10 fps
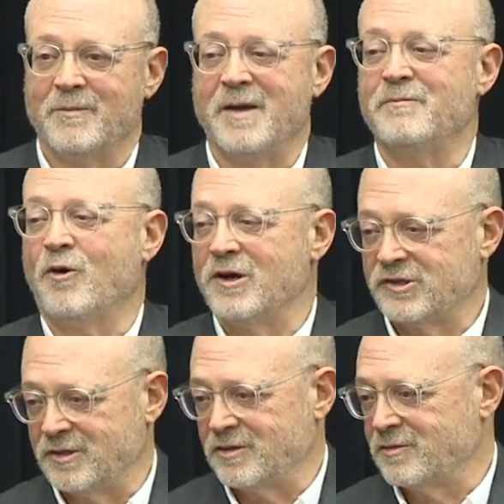My
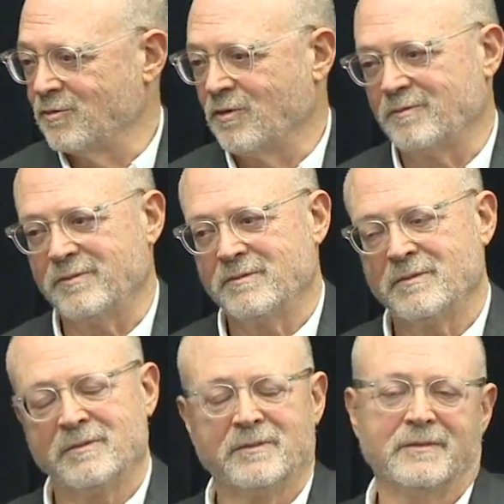bosses were all
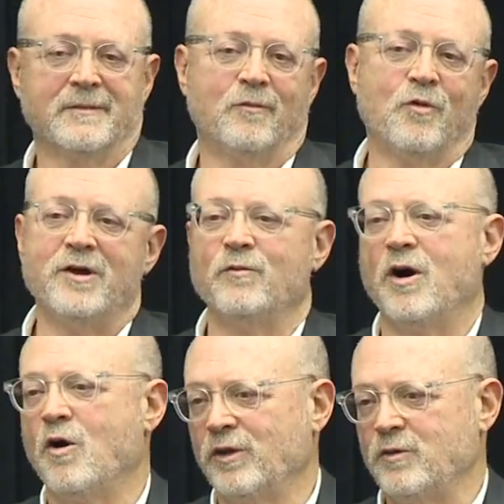one
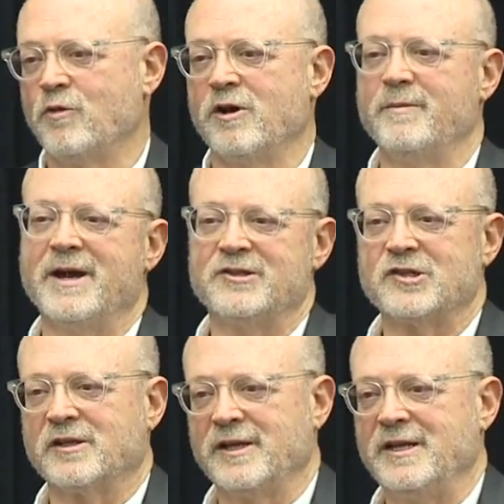only worried about his
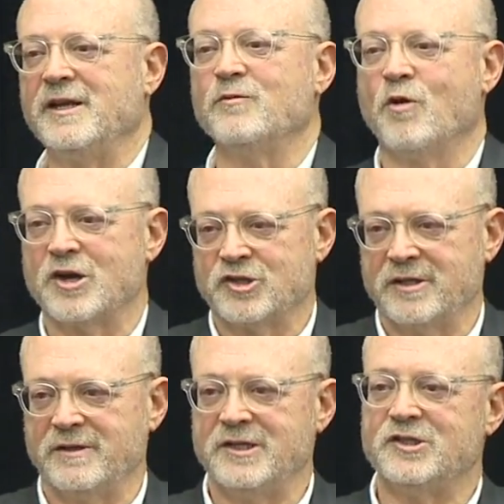cleaning in
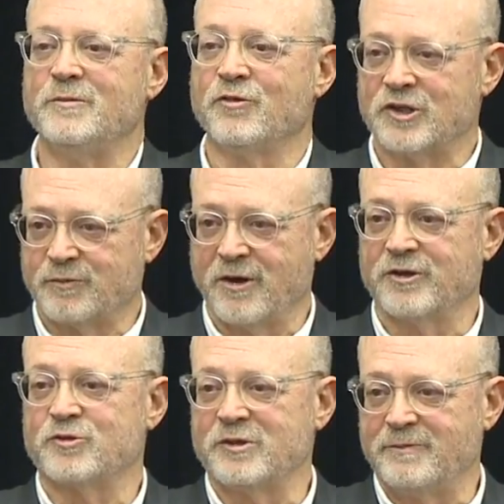Washington, D.C. Brooks
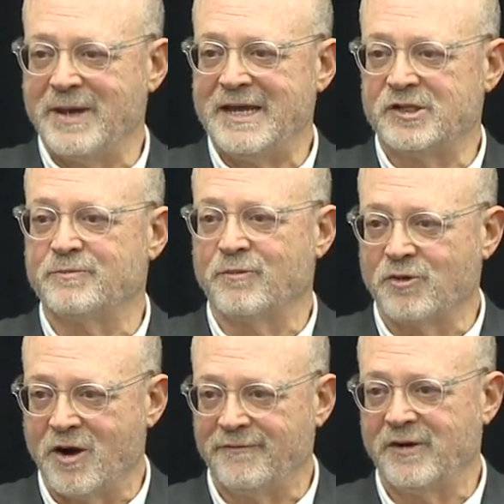Brothers was based,
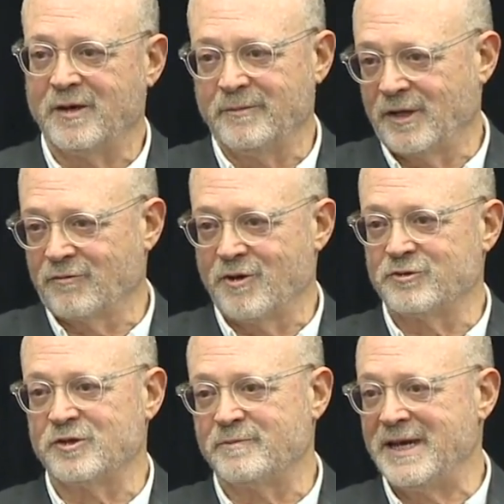Garfinckel Miller
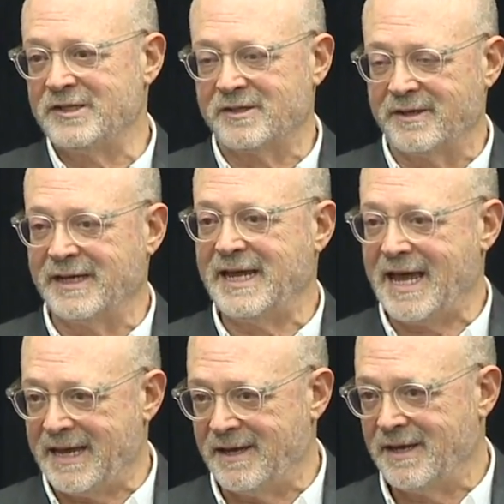Rhoads was based on
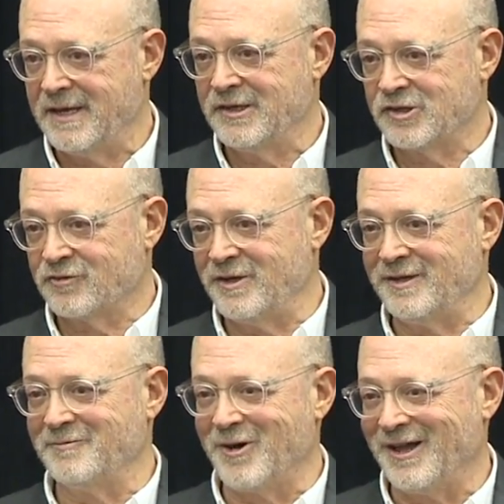K Street.
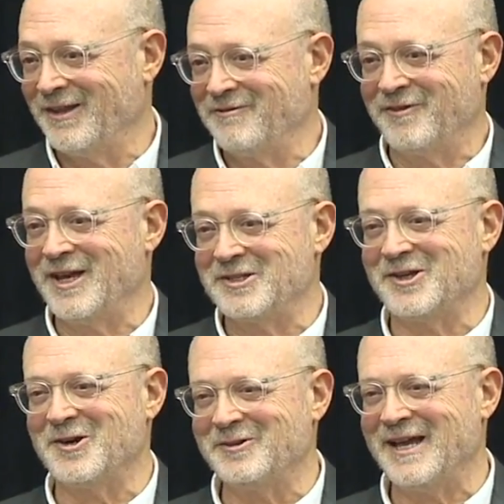And I'll never forget, I used to
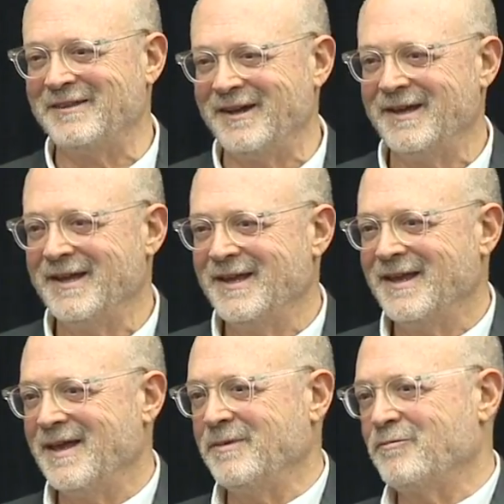go down there,
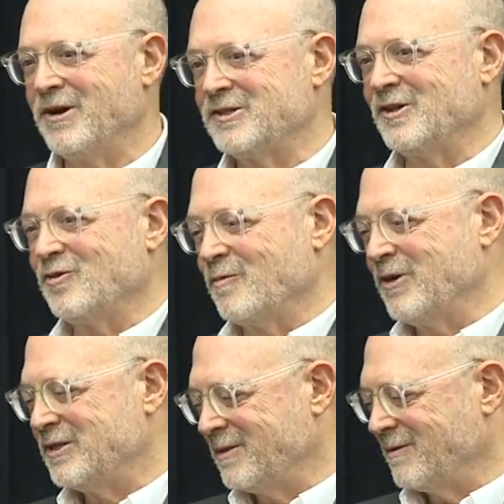and the president of the
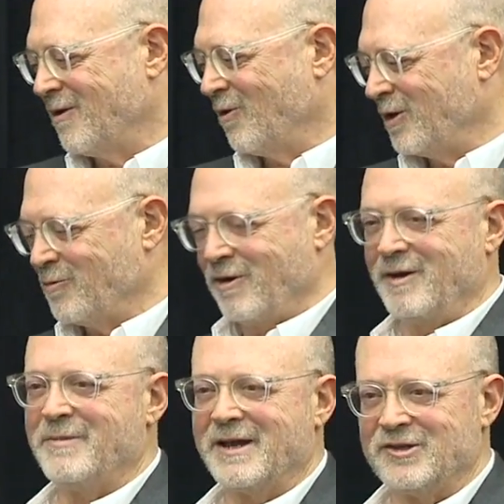corporation only worried
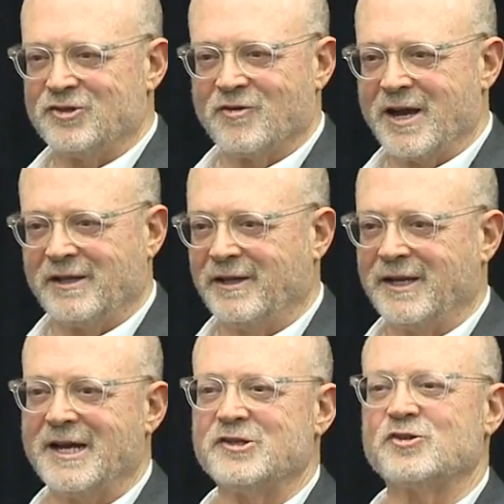about his dry
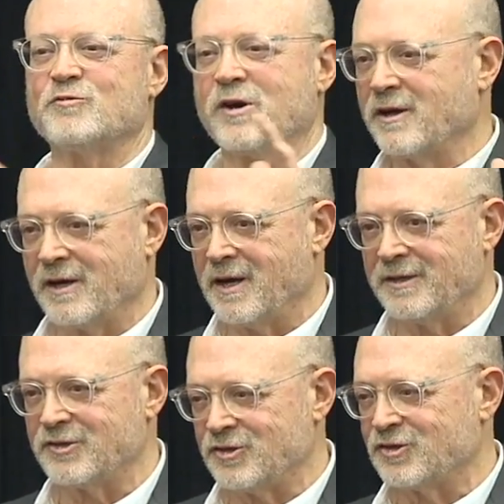cleaning. I swear to
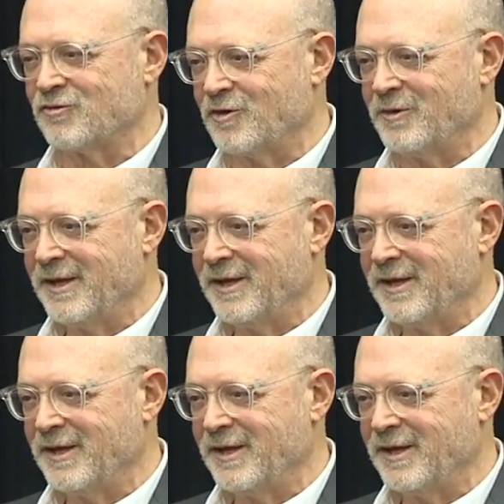God, this is true.